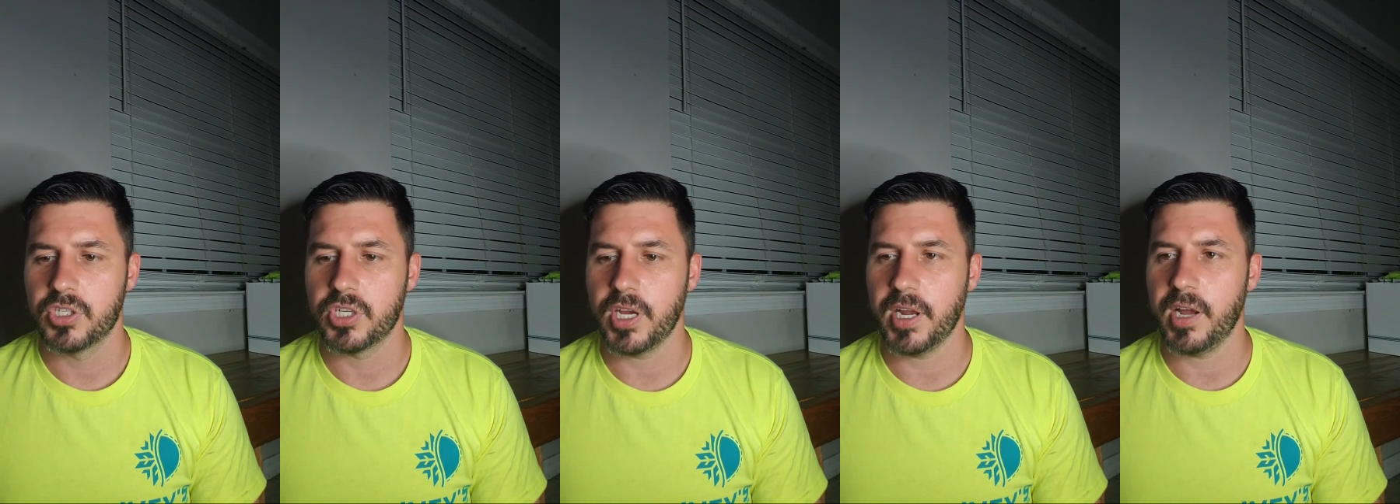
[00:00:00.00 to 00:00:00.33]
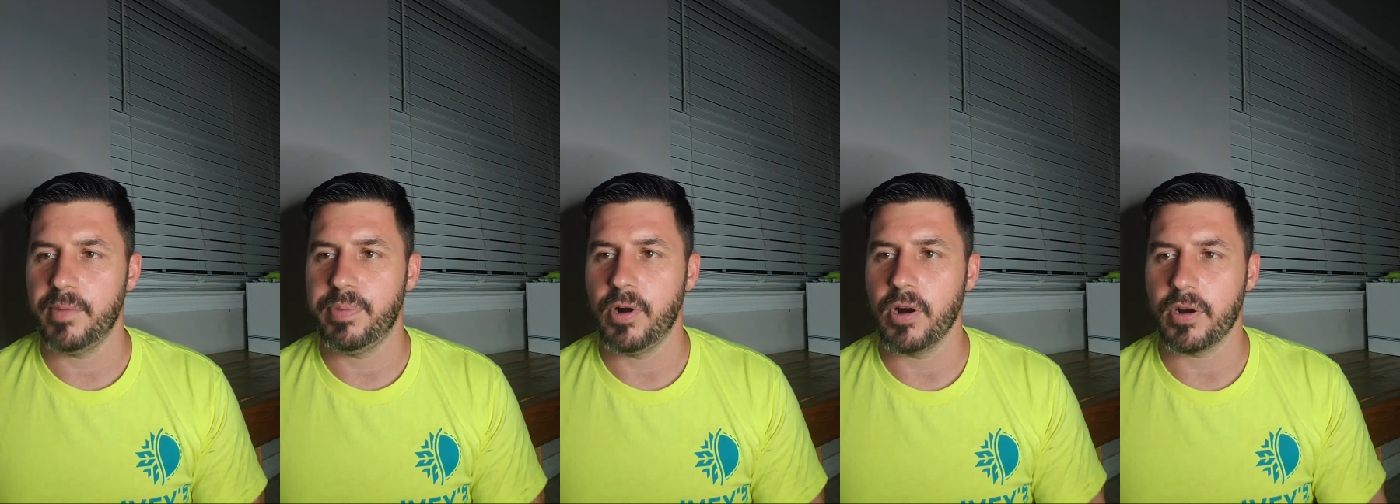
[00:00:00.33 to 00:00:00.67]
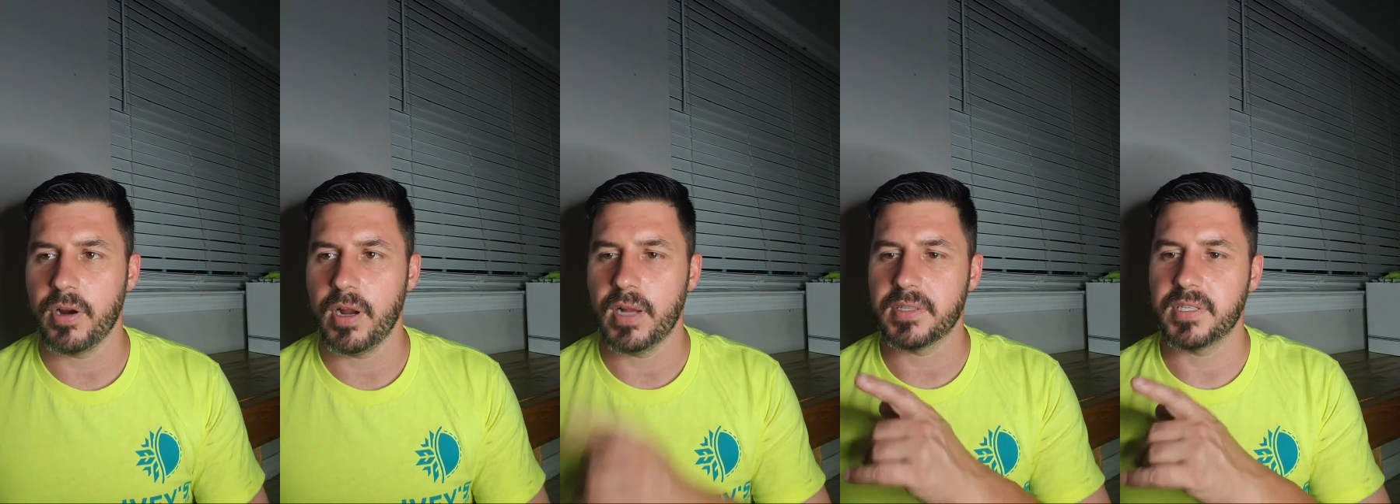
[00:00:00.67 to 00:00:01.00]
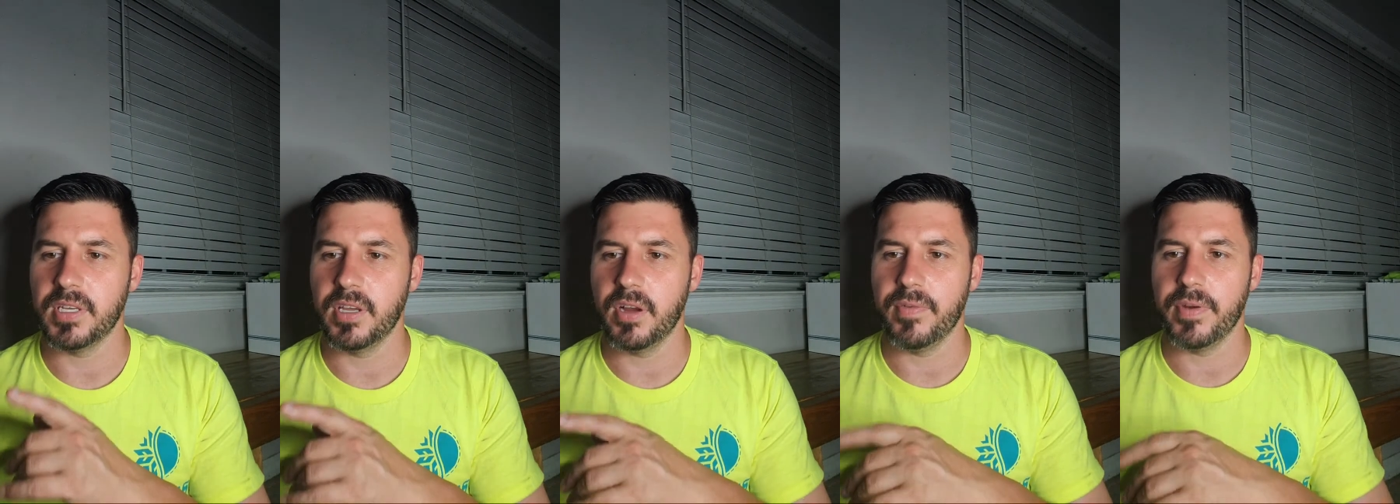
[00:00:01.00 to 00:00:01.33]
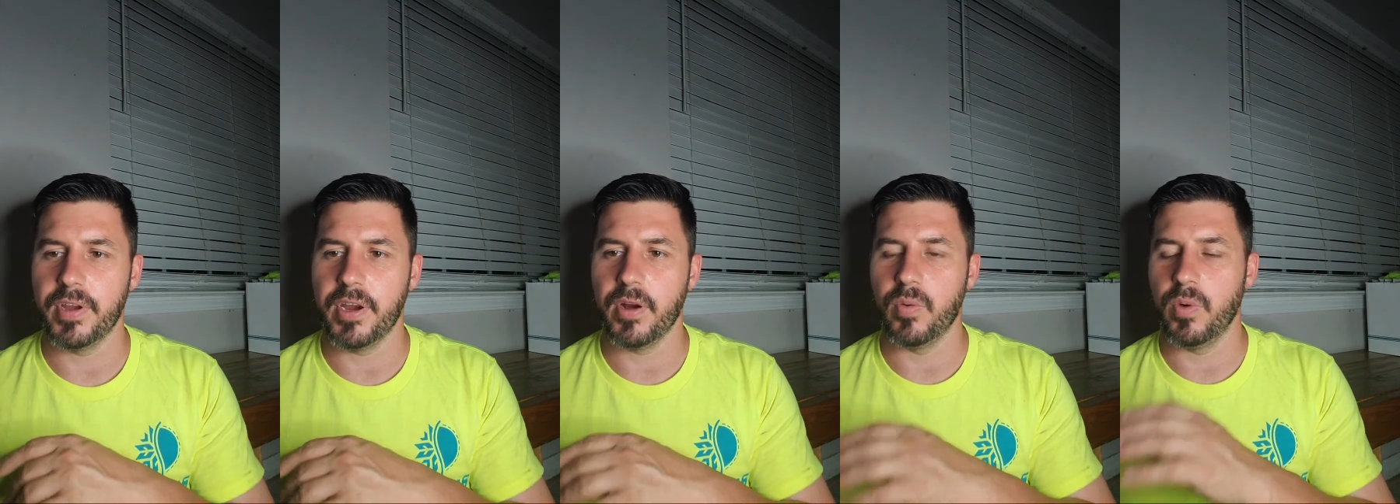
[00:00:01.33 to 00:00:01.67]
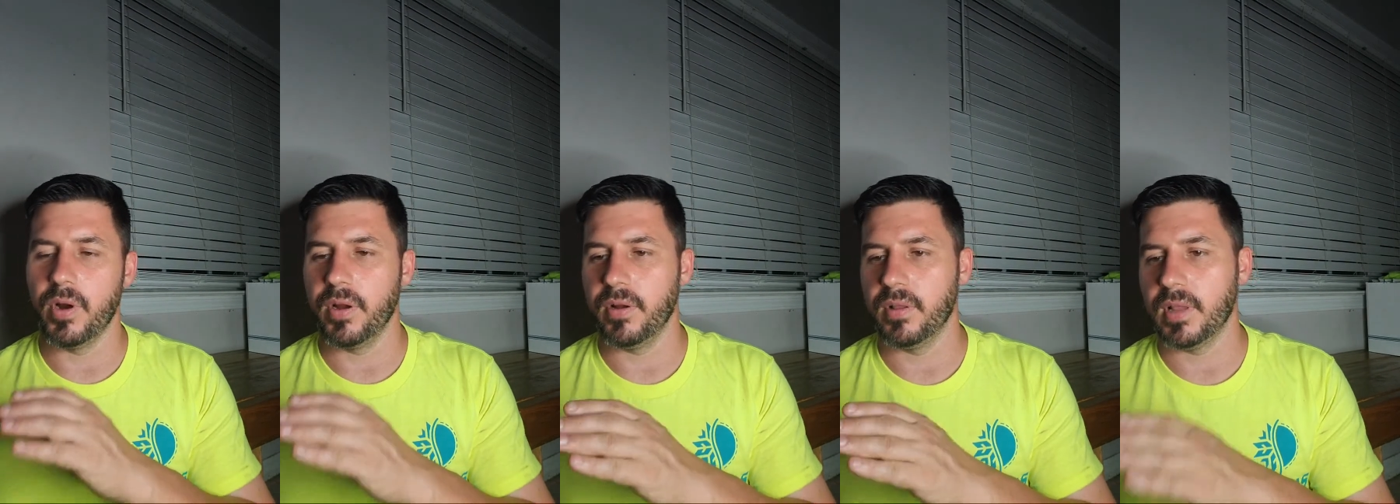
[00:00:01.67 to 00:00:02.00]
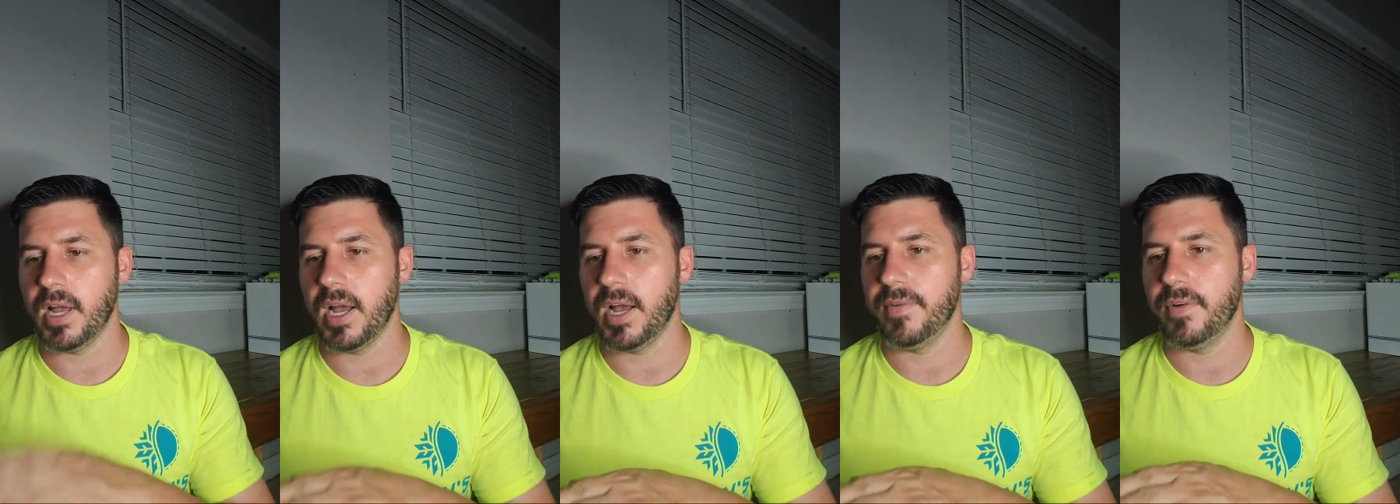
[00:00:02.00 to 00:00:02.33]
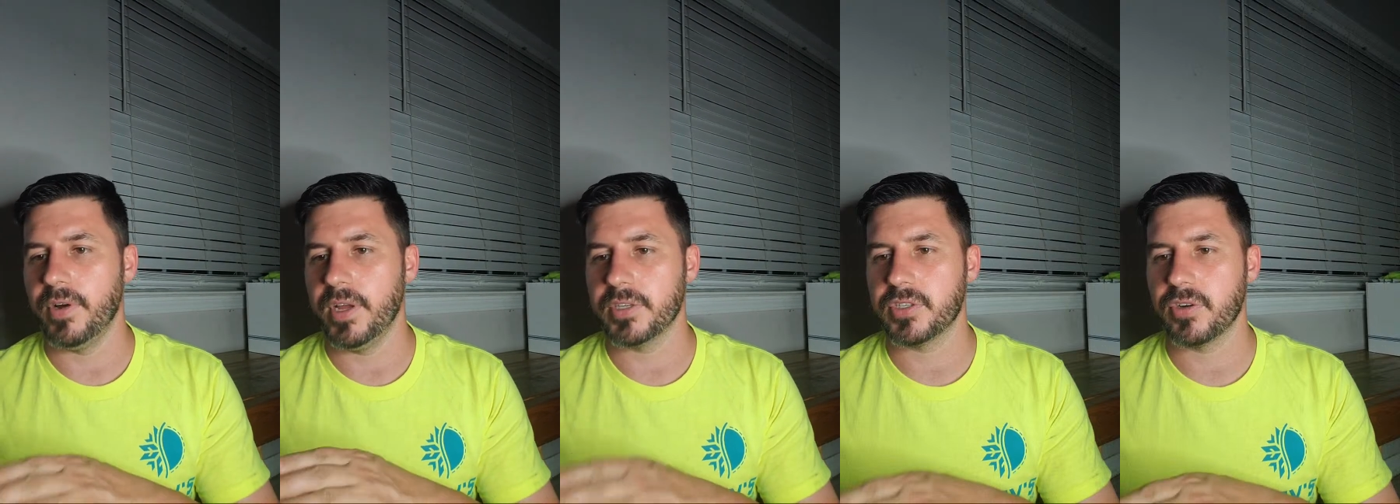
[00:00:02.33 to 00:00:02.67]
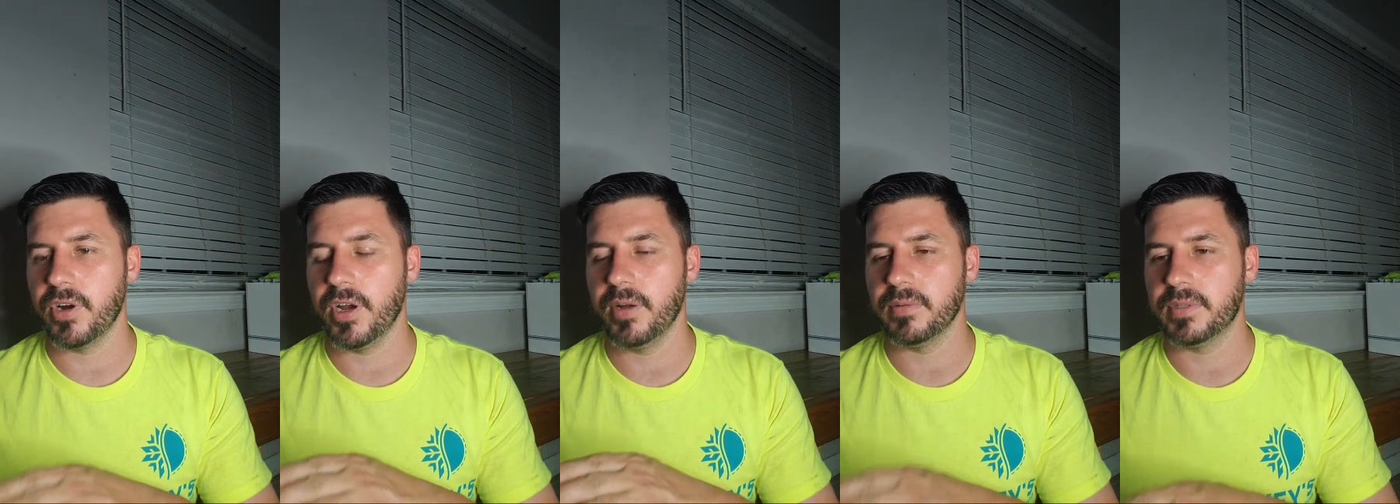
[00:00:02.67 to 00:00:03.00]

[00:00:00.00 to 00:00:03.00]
out, Parker. I see you over here. We're live on Instagram,